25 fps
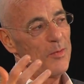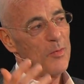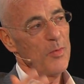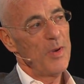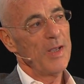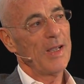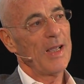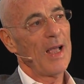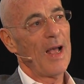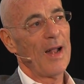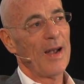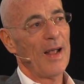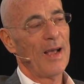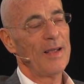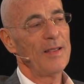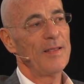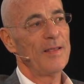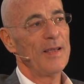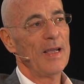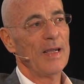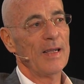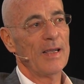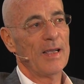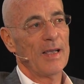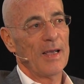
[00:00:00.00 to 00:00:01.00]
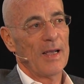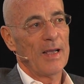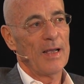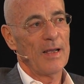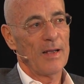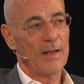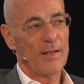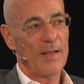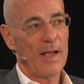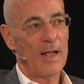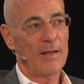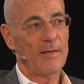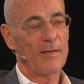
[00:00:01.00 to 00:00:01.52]
we can. I think
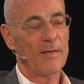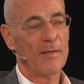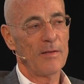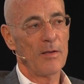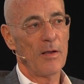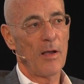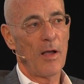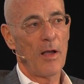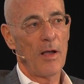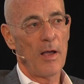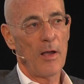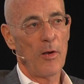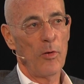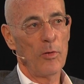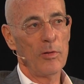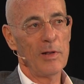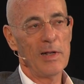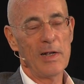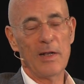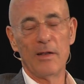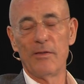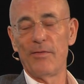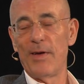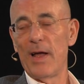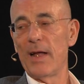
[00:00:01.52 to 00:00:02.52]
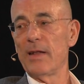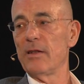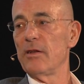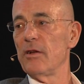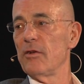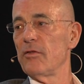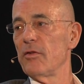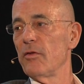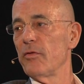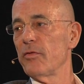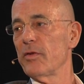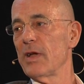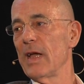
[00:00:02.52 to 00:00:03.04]
that's the only
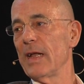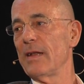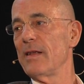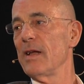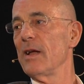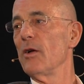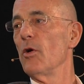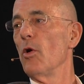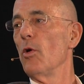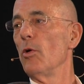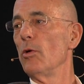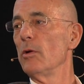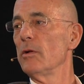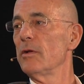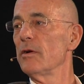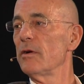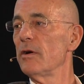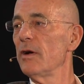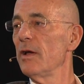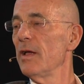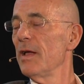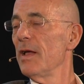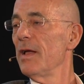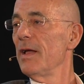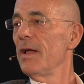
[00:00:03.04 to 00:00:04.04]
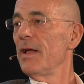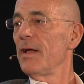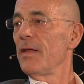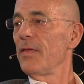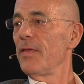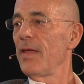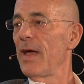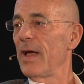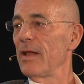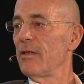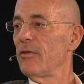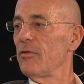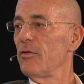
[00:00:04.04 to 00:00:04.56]
advantage of getting older,
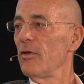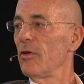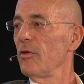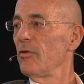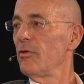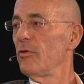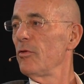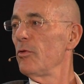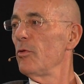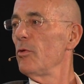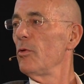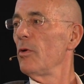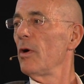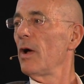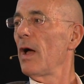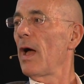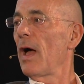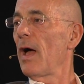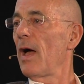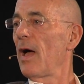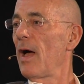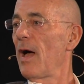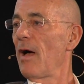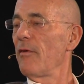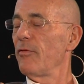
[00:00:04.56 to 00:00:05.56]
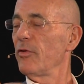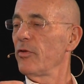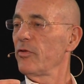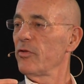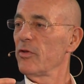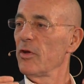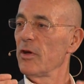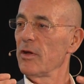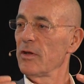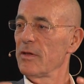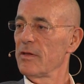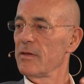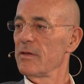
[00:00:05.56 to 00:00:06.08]
that you have a
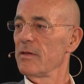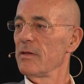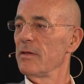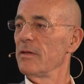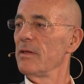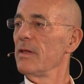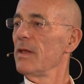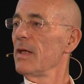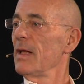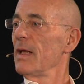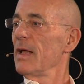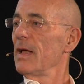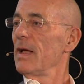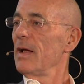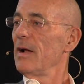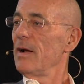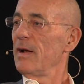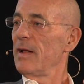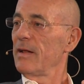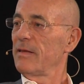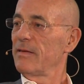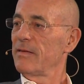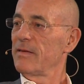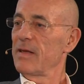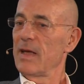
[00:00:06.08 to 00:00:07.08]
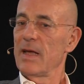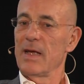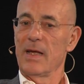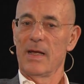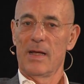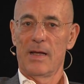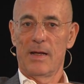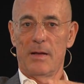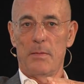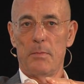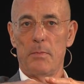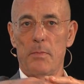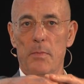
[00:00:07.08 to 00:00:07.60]
certain, let's say,
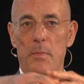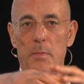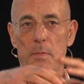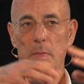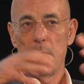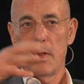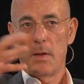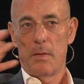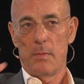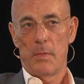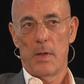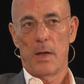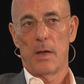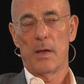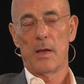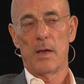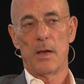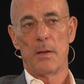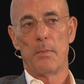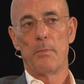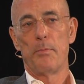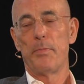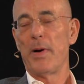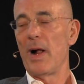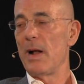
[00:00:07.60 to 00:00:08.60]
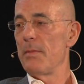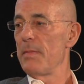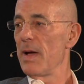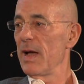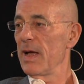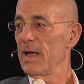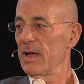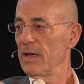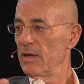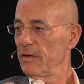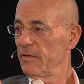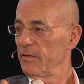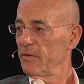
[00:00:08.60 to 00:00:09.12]

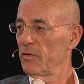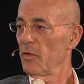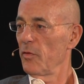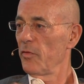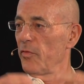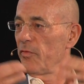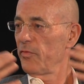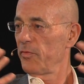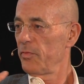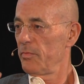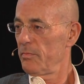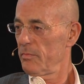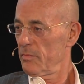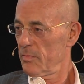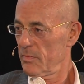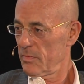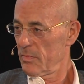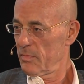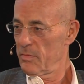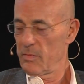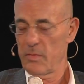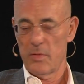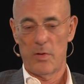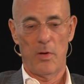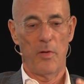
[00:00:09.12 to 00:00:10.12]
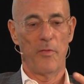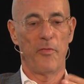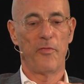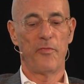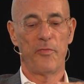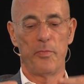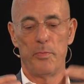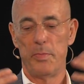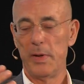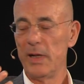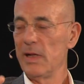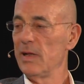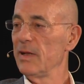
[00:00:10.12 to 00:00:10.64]
palmarès of
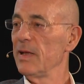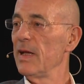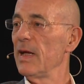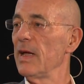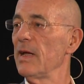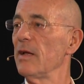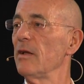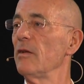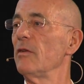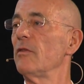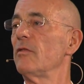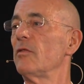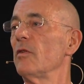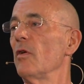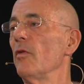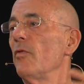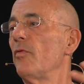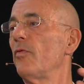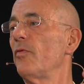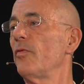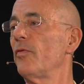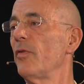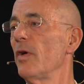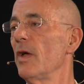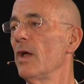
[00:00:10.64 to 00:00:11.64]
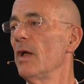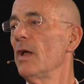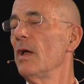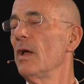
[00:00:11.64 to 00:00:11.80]
buildings, of